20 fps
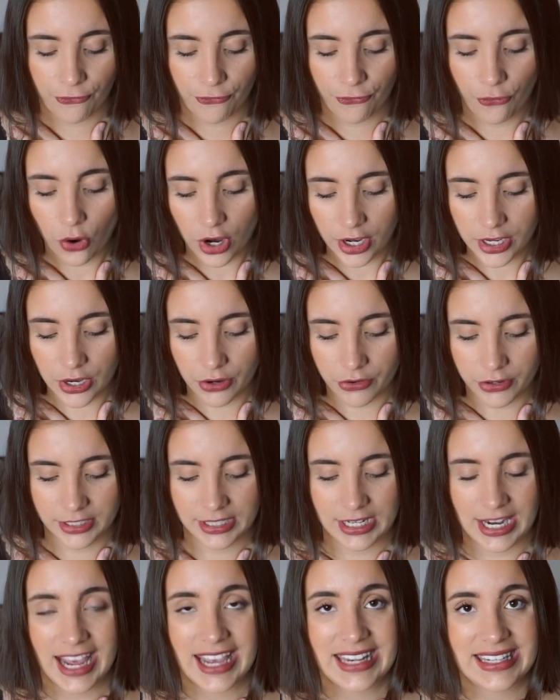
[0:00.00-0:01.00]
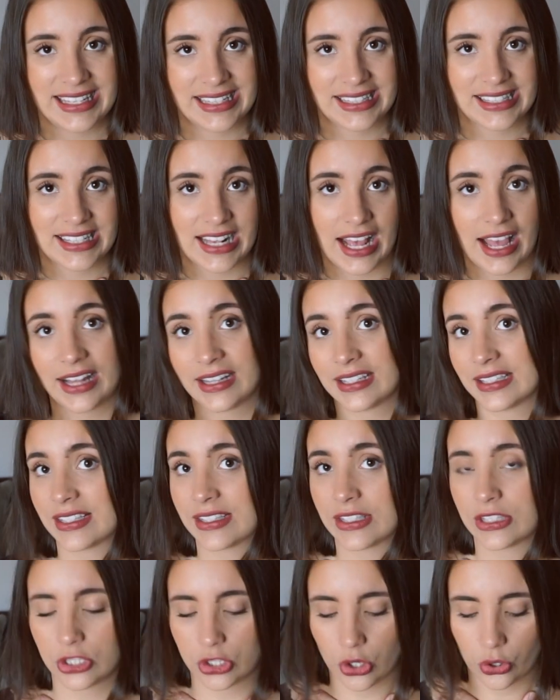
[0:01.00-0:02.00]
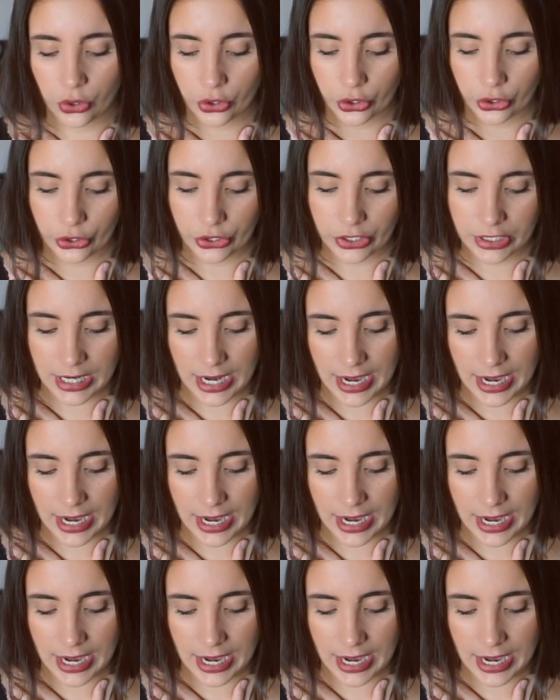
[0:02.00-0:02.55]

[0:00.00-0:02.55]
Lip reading: €4.18, so good.